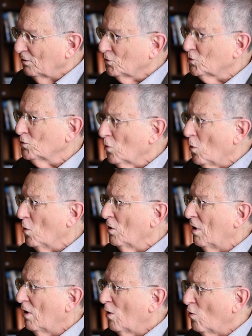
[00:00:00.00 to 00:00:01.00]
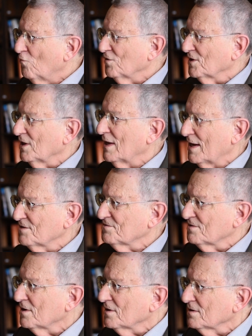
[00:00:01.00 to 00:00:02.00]
control over the
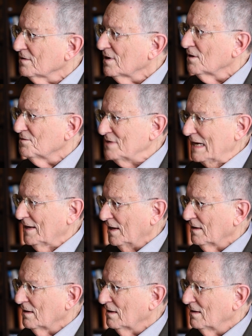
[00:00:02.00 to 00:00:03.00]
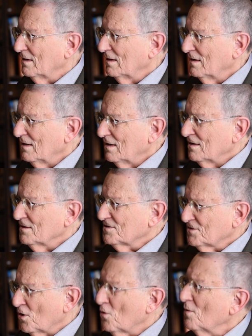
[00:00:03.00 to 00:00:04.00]
last, uh, you know, decade.
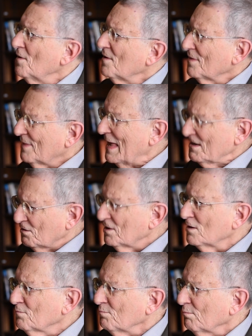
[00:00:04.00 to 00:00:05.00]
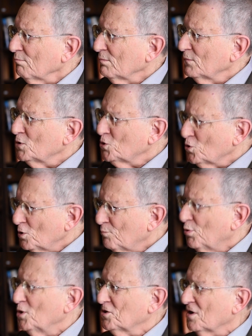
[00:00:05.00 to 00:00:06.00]
So that, you know,
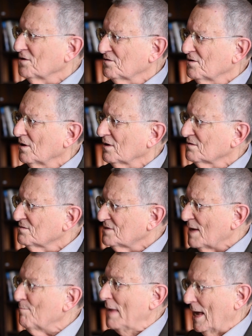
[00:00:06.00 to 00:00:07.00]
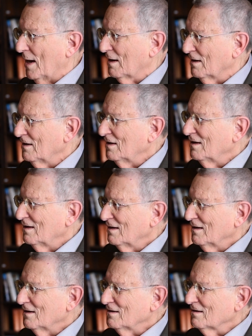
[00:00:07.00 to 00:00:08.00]
should push us to like step back.
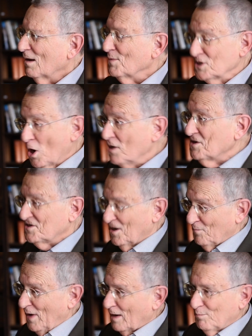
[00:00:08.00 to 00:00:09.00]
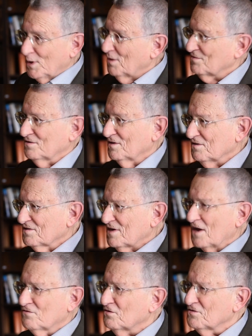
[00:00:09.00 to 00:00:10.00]
I mean, it's hard to step back because the
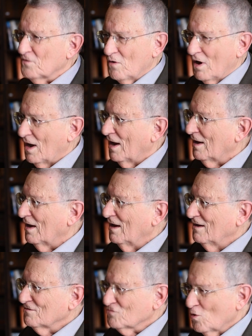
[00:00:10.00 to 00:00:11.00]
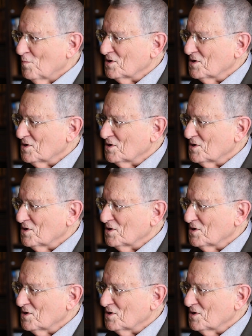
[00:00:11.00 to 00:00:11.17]
stakes are so high, so